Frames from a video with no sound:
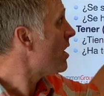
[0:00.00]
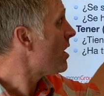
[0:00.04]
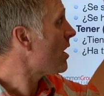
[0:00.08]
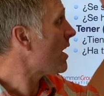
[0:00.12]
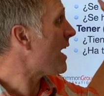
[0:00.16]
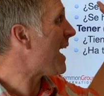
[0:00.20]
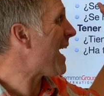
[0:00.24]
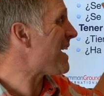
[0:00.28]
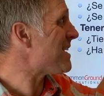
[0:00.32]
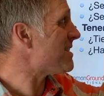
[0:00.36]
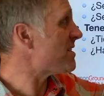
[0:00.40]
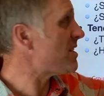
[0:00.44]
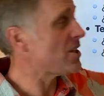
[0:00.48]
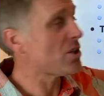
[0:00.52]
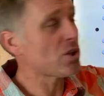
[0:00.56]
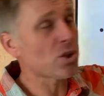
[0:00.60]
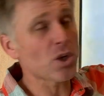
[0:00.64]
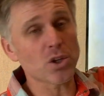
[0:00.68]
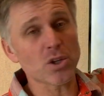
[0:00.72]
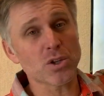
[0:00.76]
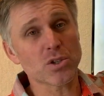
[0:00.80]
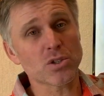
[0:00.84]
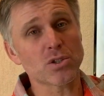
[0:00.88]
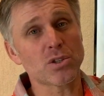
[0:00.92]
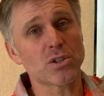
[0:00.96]
casi
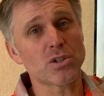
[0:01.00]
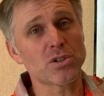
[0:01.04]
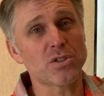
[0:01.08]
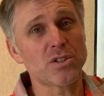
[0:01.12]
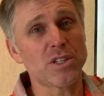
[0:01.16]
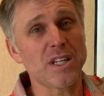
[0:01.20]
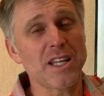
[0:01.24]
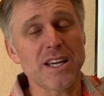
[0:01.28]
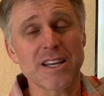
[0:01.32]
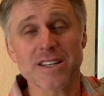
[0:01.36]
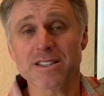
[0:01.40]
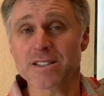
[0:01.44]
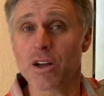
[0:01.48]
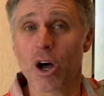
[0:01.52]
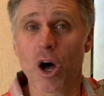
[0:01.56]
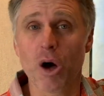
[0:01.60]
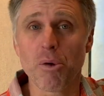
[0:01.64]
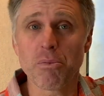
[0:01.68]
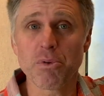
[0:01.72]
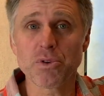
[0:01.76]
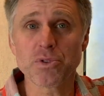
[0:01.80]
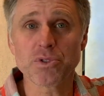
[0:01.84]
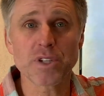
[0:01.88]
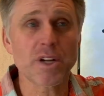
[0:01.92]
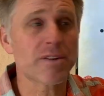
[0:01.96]
todos los días,
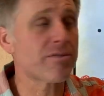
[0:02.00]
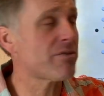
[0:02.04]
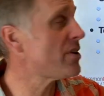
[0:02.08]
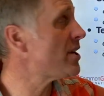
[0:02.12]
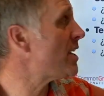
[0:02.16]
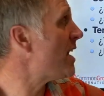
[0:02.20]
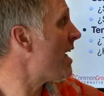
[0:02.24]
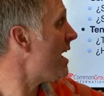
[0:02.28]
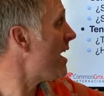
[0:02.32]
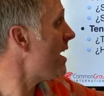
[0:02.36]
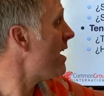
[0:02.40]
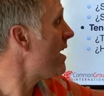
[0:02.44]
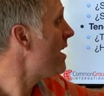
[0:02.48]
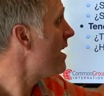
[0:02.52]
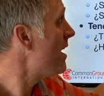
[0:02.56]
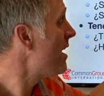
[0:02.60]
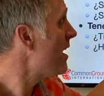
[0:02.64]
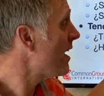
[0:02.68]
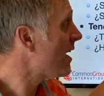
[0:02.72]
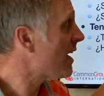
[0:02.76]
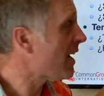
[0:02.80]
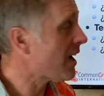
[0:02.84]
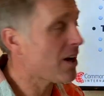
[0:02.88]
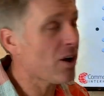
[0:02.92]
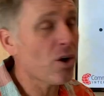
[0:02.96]
almost every day,
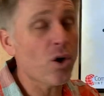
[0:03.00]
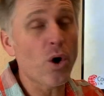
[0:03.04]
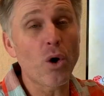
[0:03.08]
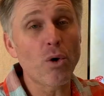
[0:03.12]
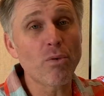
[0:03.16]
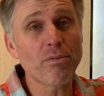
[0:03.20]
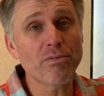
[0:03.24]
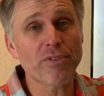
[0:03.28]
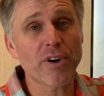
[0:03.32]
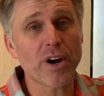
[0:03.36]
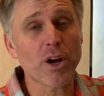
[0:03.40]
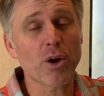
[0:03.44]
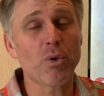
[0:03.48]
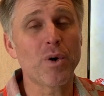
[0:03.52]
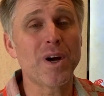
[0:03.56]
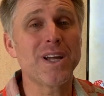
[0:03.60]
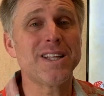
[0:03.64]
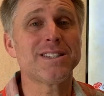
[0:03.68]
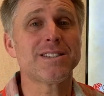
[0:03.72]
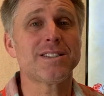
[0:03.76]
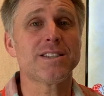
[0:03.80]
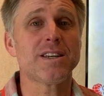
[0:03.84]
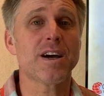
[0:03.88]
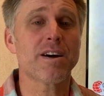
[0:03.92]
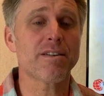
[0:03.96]
con
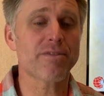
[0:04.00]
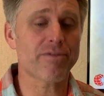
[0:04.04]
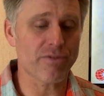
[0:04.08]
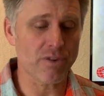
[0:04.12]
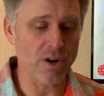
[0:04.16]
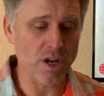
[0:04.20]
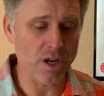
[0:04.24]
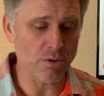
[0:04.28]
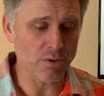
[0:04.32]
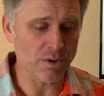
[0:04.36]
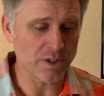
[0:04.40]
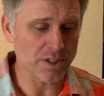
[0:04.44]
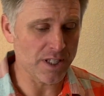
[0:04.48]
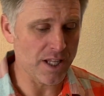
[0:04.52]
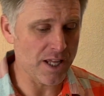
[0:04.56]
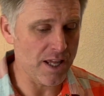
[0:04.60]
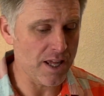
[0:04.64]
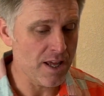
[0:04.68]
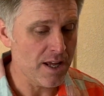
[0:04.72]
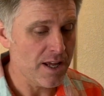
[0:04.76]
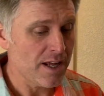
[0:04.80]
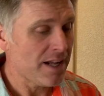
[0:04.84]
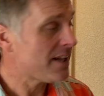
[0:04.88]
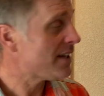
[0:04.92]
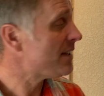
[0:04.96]
frecuencia, frequently,
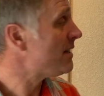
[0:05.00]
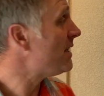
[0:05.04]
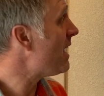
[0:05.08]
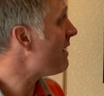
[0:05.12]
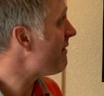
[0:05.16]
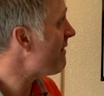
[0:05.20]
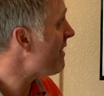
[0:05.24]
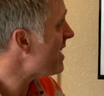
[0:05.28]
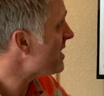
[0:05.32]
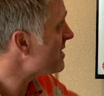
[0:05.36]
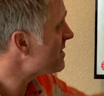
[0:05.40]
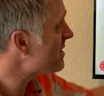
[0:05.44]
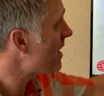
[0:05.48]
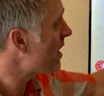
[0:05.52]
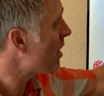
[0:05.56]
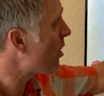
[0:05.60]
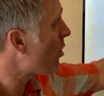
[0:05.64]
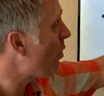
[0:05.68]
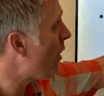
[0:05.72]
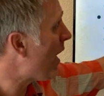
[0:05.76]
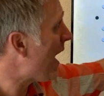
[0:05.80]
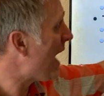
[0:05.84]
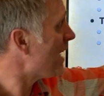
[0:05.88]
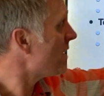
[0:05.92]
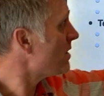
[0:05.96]
de vez en
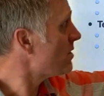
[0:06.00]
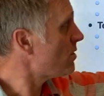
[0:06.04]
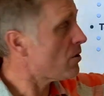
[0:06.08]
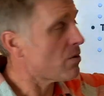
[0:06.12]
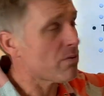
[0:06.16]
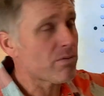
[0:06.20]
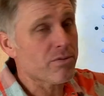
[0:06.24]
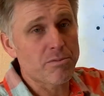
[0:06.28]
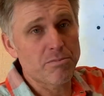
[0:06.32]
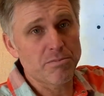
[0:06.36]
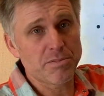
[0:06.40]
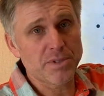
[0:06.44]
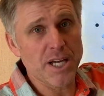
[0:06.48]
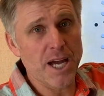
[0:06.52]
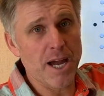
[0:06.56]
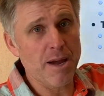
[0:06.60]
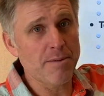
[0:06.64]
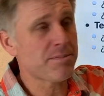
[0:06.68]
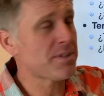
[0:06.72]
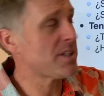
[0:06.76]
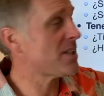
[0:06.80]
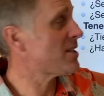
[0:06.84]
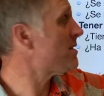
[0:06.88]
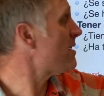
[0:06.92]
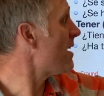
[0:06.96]
cuando, from time
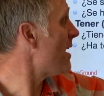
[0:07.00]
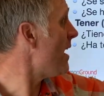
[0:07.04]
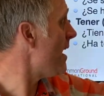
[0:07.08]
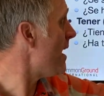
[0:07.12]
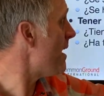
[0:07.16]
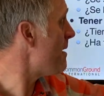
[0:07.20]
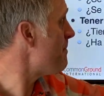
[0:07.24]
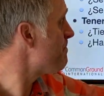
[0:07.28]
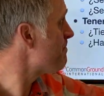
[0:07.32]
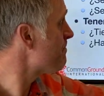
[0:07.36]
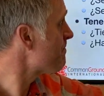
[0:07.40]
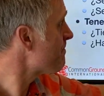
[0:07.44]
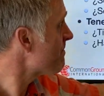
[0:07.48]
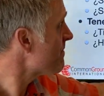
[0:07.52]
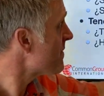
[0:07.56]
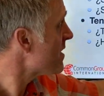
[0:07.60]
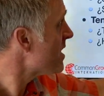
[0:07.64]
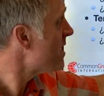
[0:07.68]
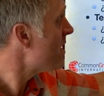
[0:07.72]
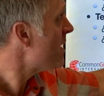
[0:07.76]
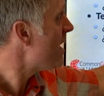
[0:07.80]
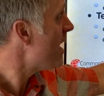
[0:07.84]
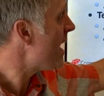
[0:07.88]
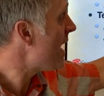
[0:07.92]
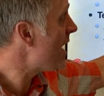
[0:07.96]
to time,
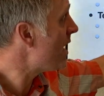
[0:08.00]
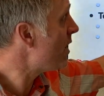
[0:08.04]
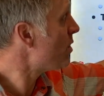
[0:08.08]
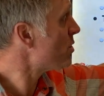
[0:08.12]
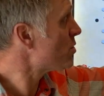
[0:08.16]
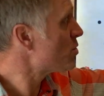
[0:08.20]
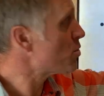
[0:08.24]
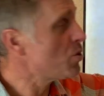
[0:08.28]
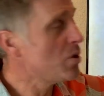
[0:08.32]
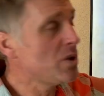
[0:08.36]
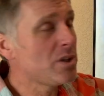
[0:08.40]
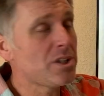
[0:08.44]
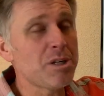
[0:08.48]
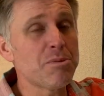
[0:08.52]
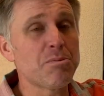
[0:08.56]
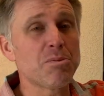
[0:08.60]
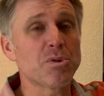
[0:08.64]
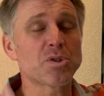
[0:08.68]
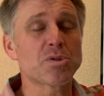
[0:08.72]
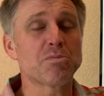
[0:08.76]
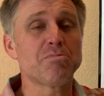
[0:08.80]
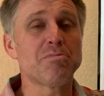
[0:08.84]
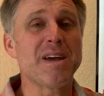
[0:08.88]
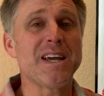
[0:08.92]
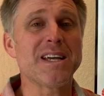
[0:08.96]
en los
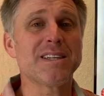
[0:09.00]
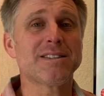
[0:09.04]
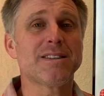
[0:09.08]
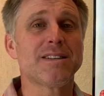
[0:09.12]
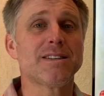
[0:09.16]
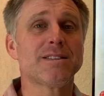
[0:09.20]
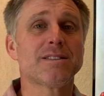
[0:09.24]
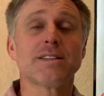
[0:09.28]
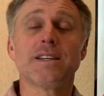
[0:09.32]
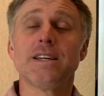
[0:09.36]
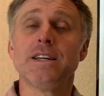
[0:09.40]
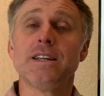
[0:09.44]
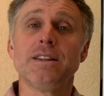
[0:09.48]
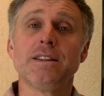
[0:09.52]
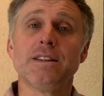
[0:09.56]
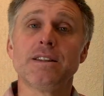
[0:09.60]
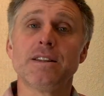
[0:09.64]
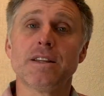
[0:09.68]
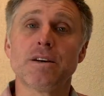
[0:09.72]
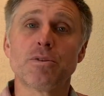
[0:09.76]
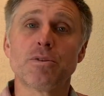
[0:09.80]
últimos meses, in the